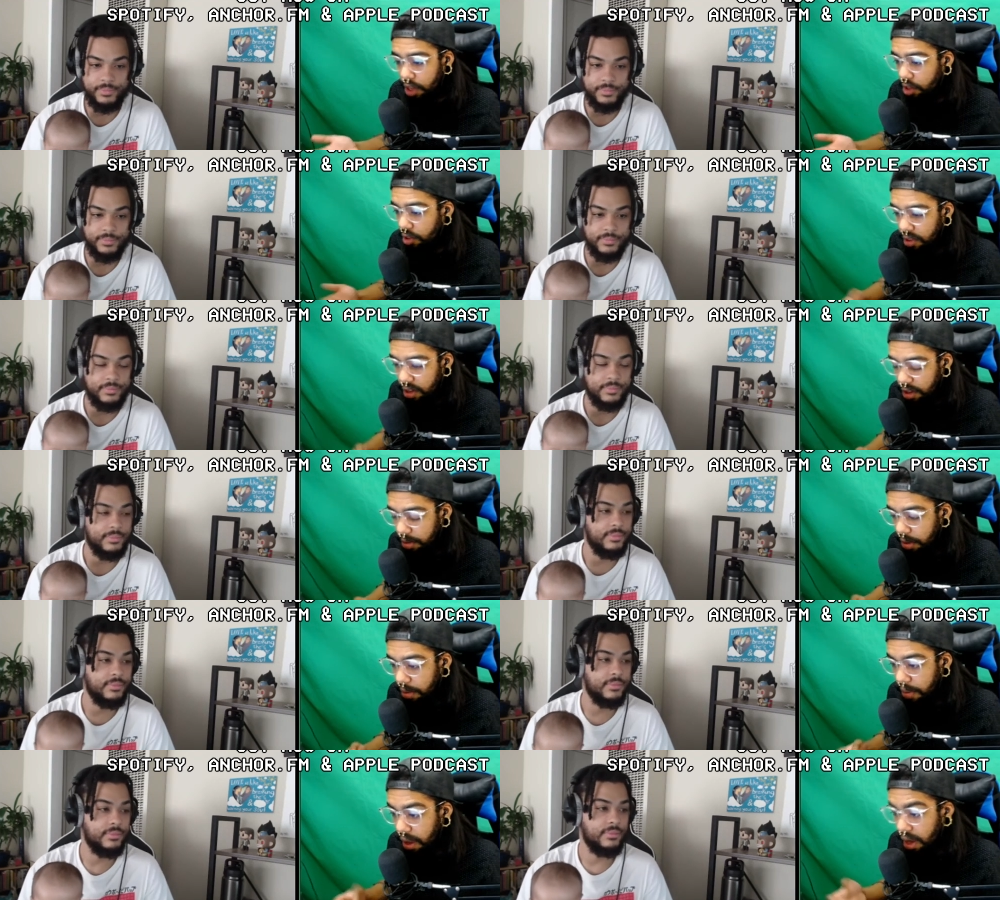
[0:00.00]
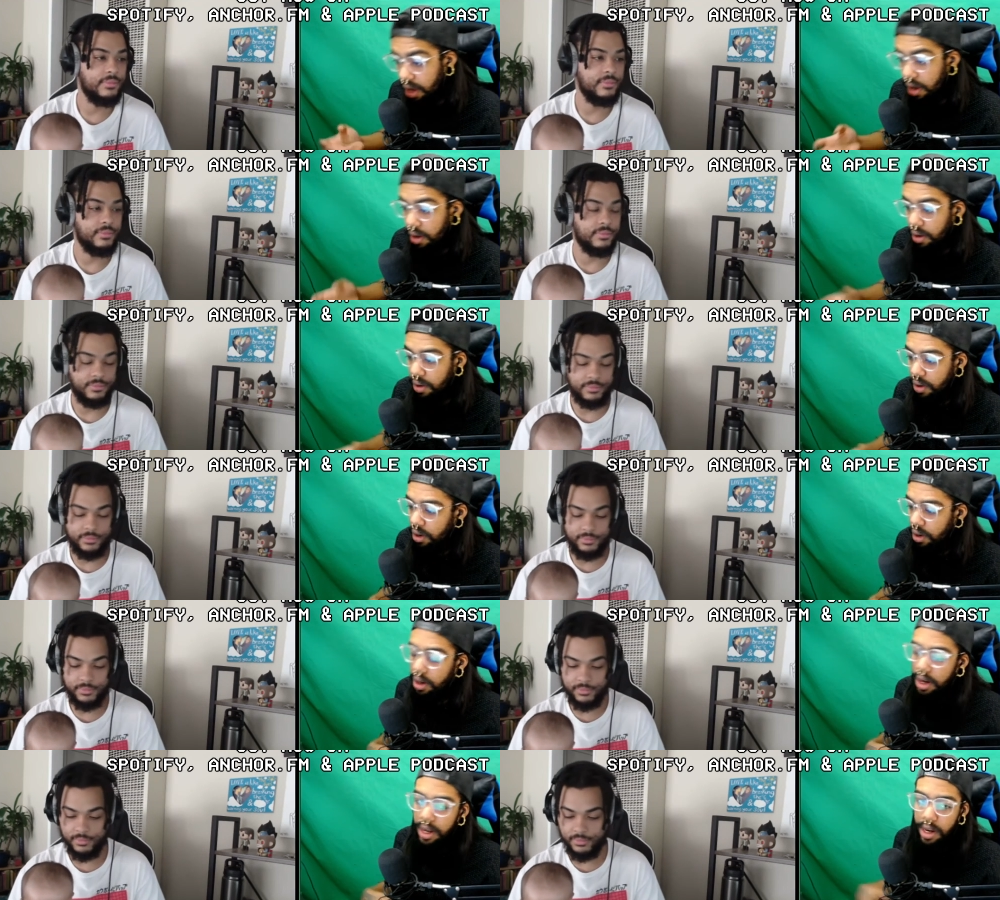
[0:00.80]
Speaker 1: changes need to be made,
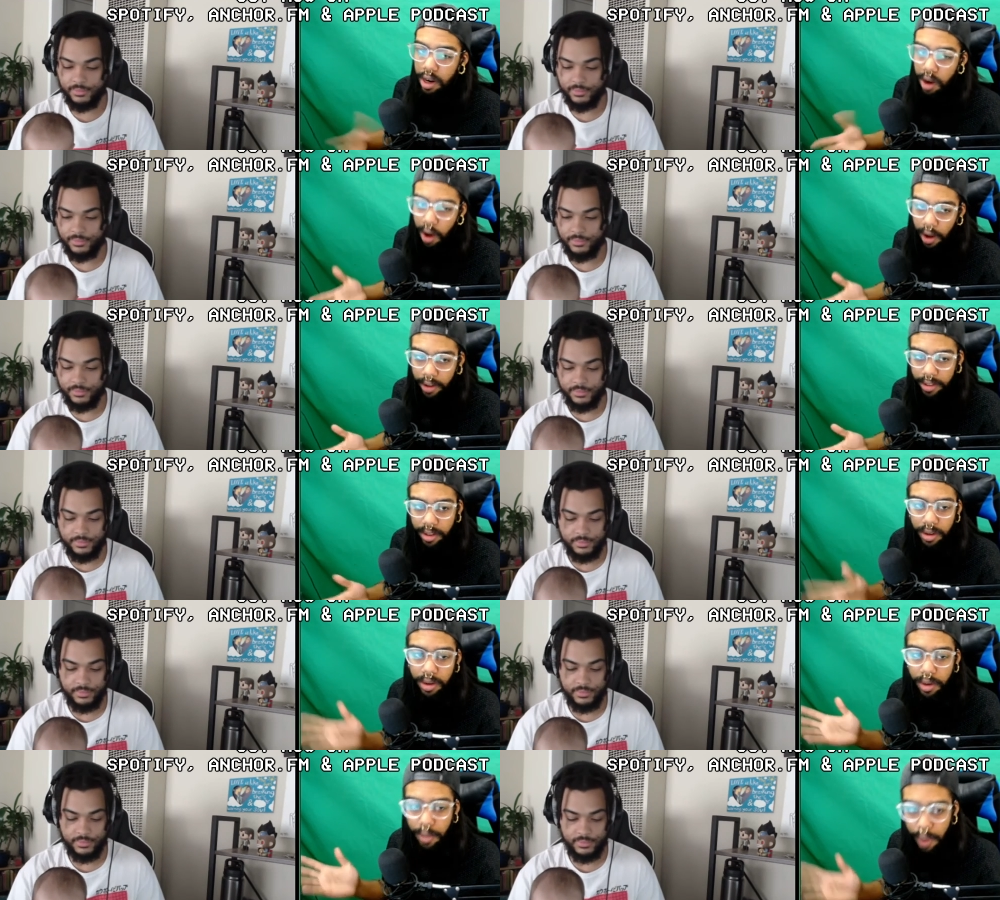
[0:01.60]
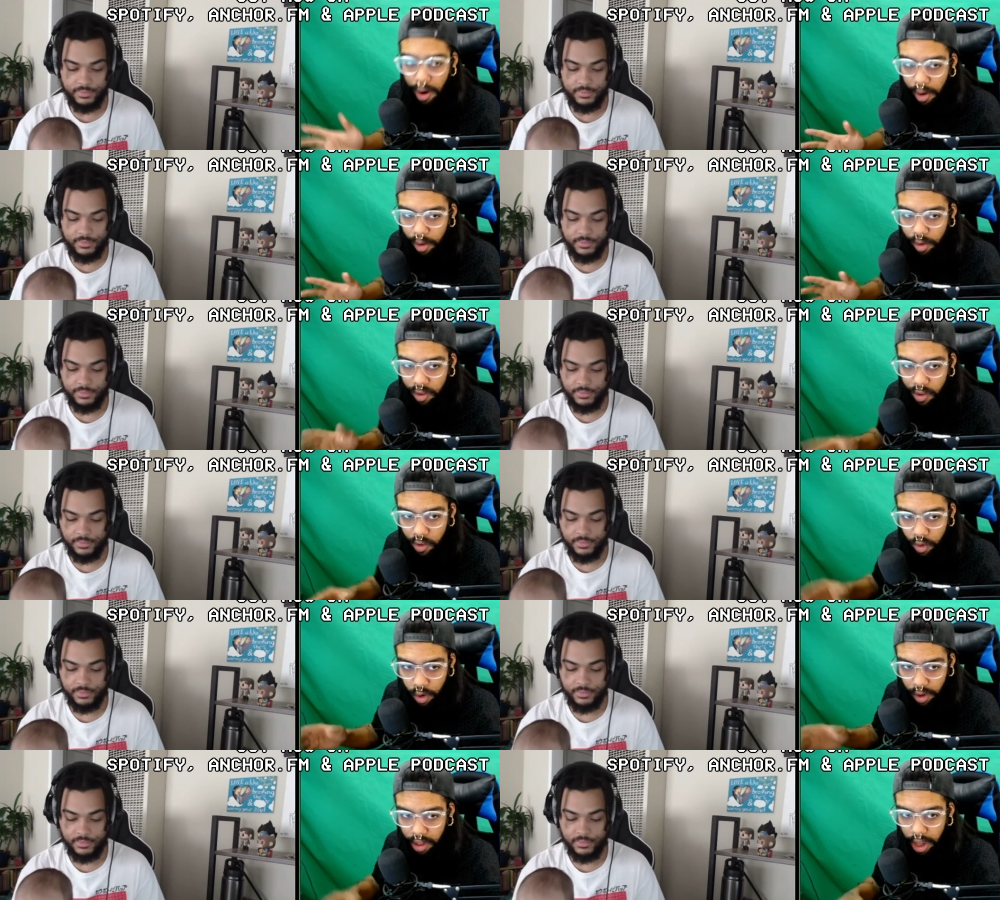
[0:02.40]
and then also
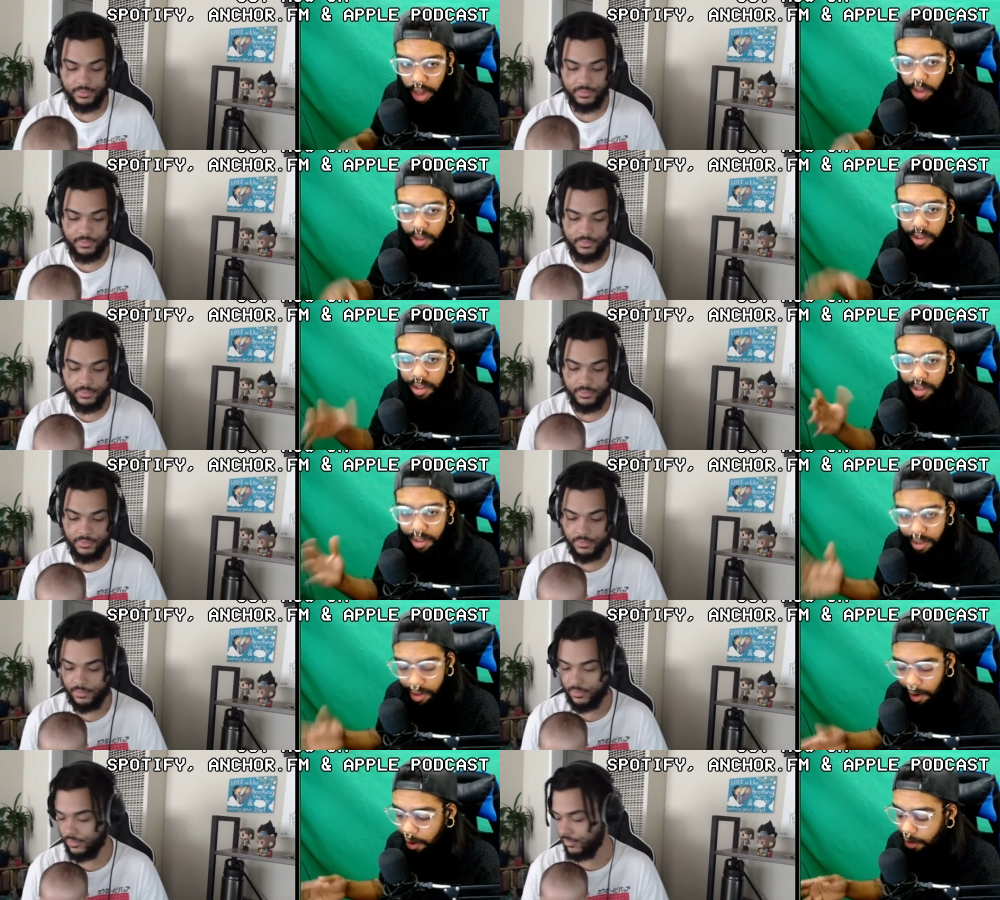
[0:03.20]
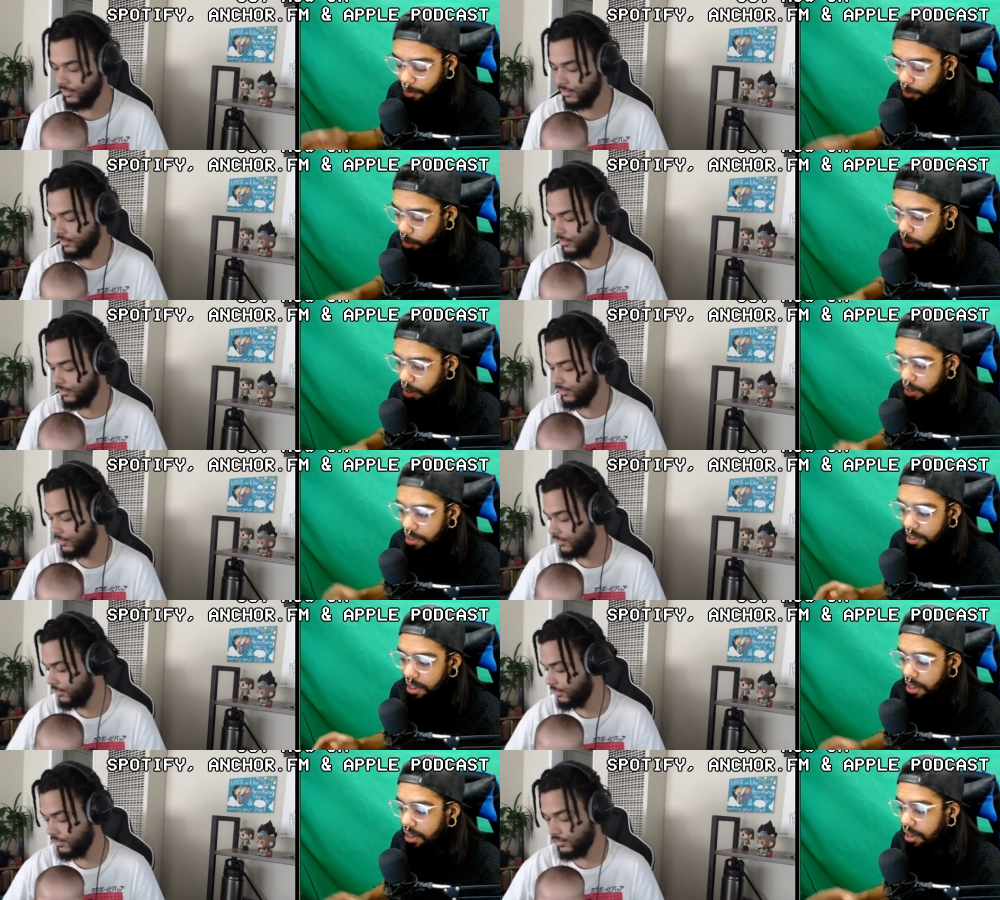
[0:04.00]
microtransactions, downloadable
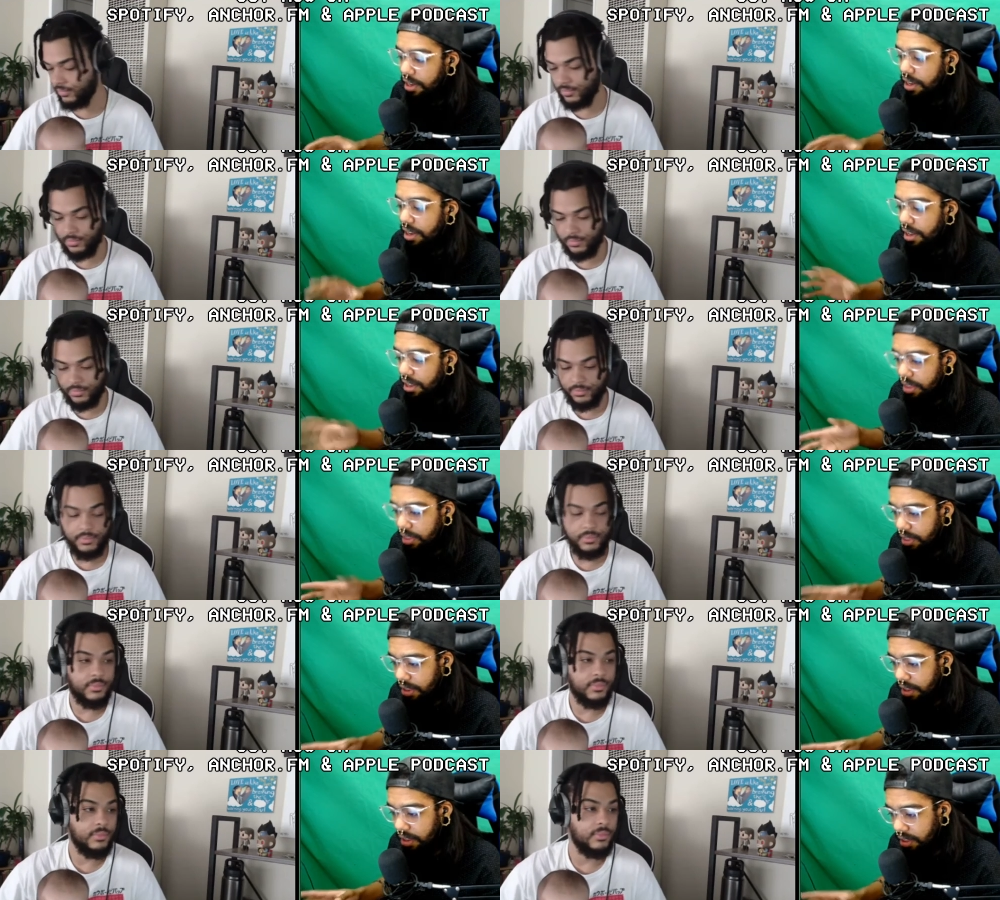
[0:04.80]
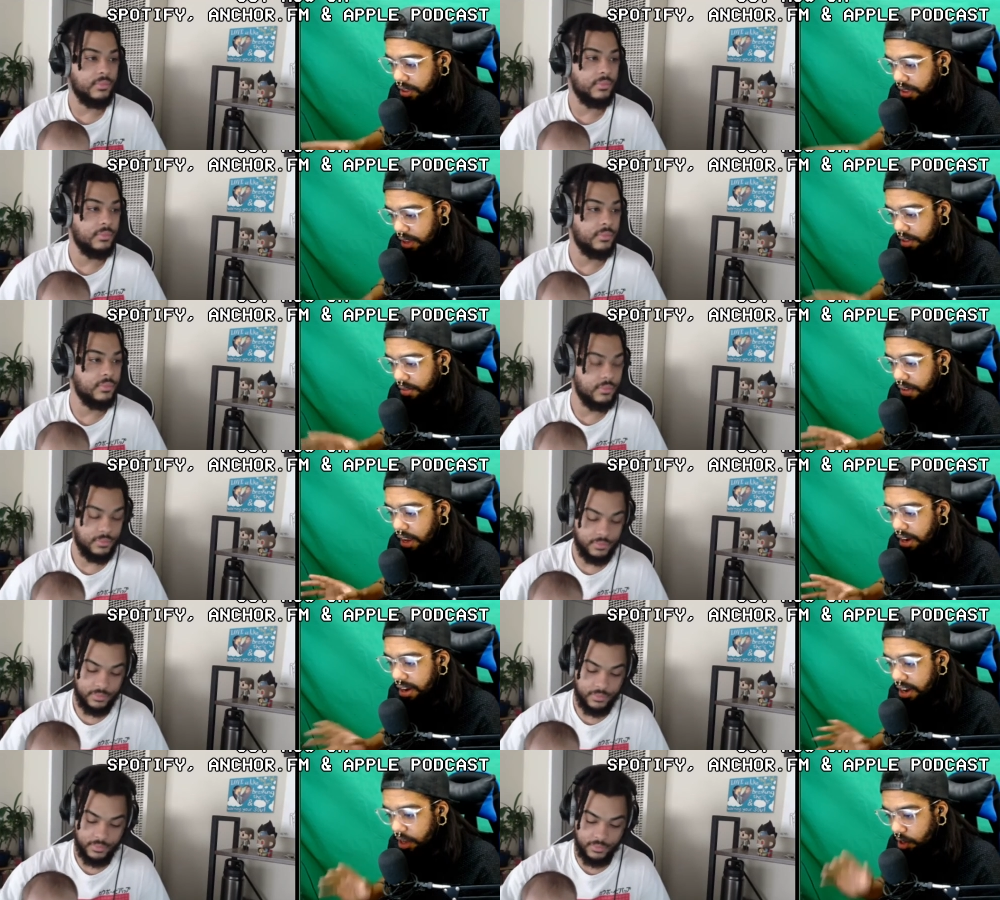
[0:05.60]
content, things of
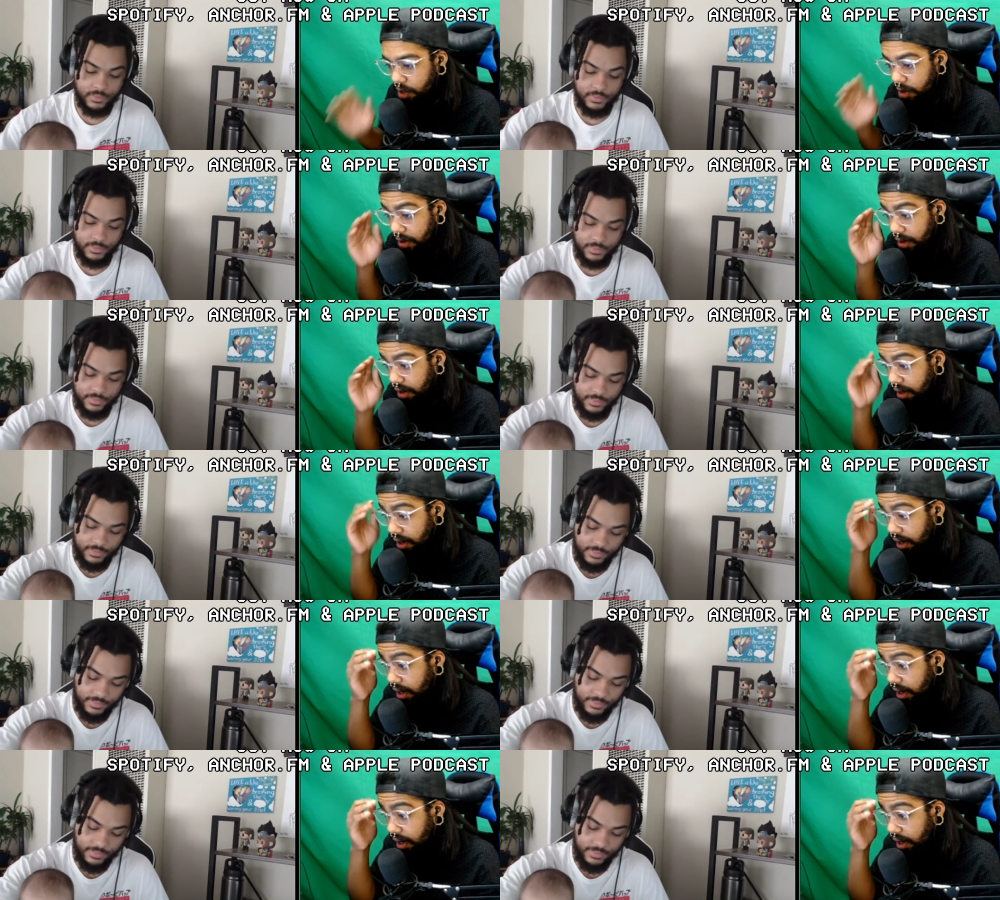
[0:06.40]
that nature.